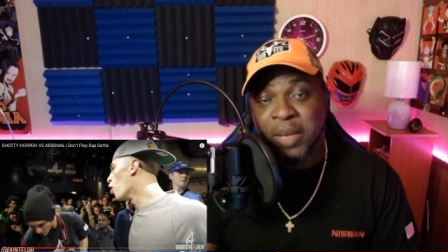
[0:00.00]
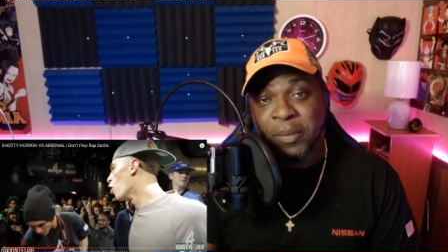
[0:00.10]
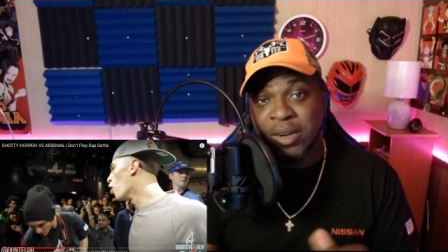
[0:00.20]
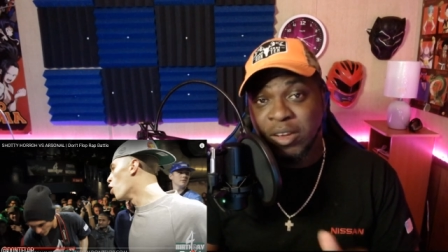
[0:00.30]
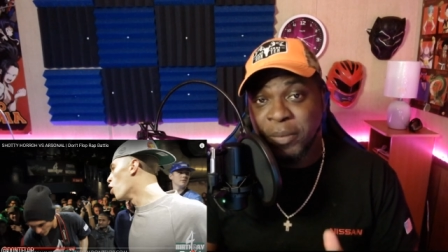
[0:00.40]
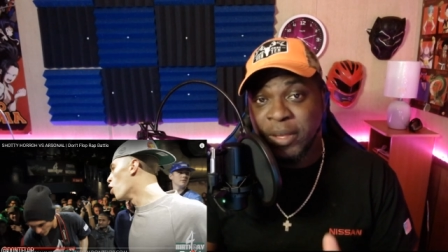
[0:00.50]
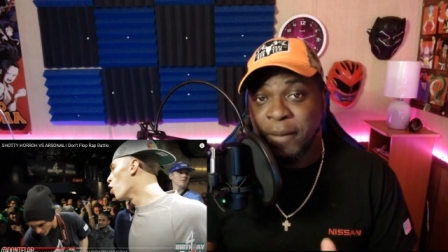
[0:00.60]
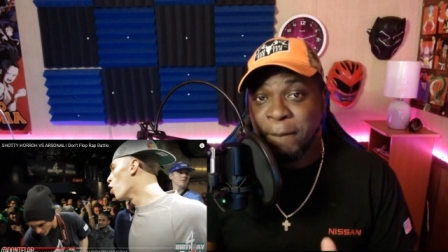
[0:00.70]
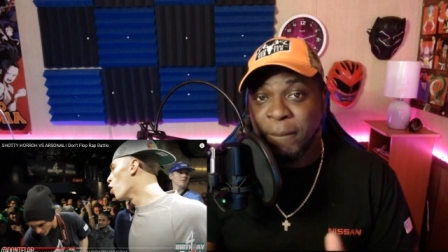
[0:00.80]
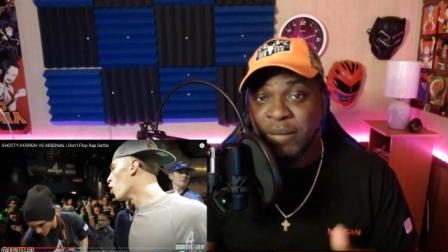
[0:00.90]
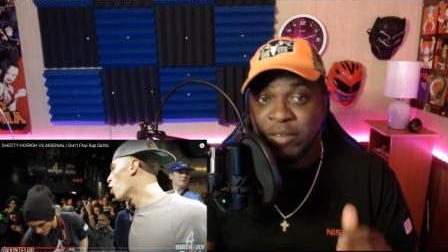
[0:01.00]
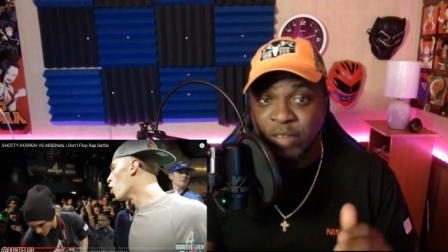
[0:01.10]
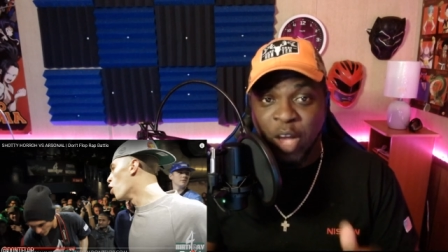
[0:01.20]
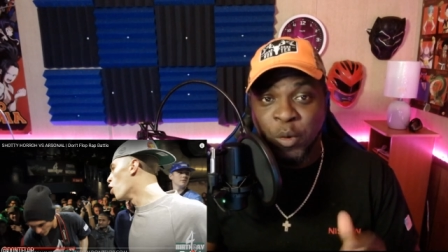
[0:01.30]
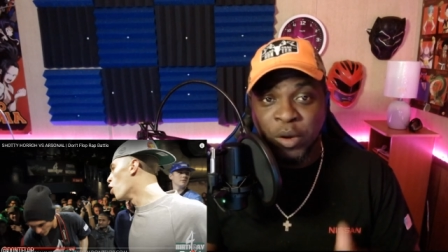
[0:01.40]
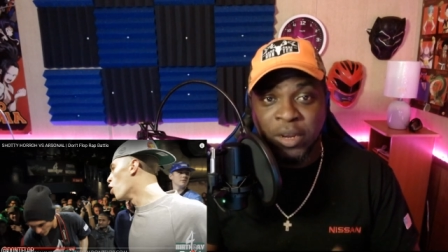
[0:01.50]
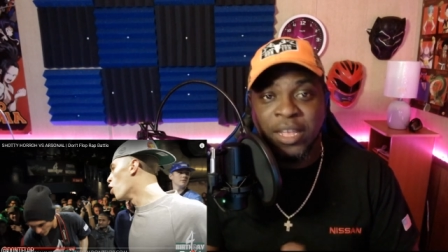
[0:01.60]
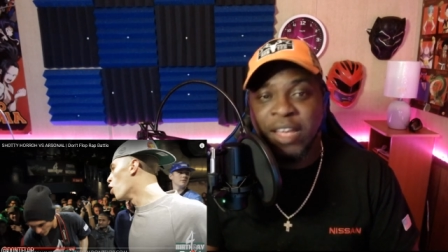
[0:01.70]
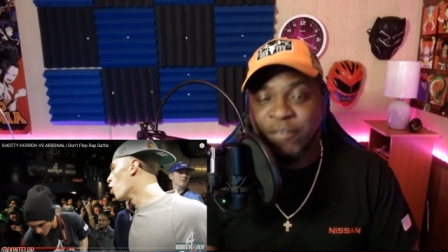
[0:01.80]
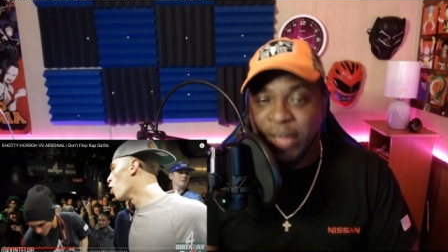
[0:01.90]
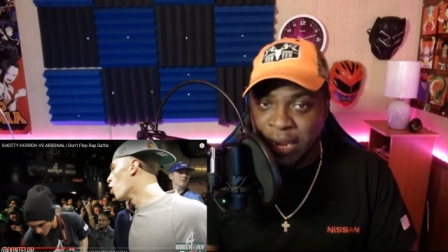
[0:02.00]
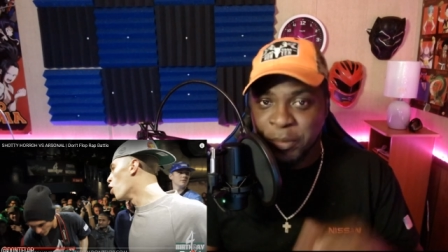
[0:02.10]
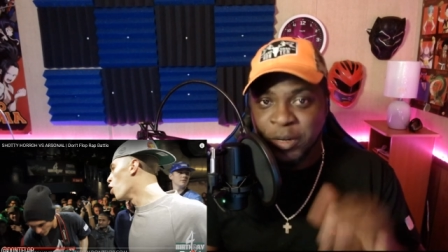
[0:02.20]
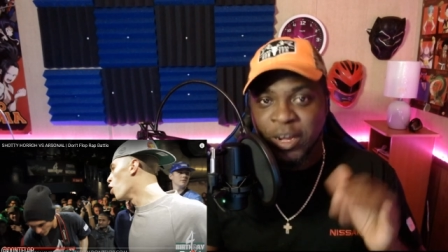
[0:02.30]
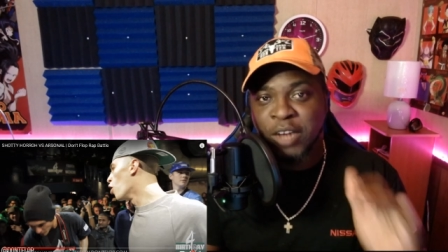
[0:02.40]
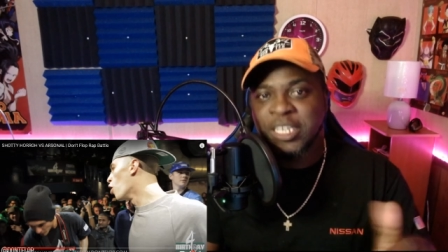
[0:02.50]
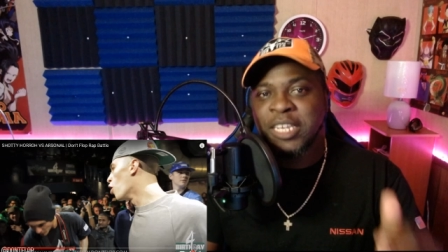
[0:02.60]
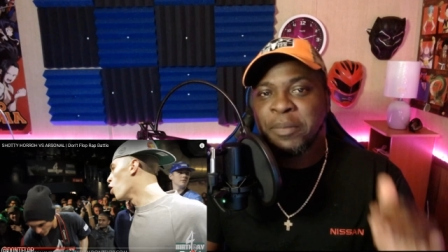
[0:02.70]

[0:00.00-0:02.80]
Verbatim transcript: But look, man, if y'all want if I get up to hundred,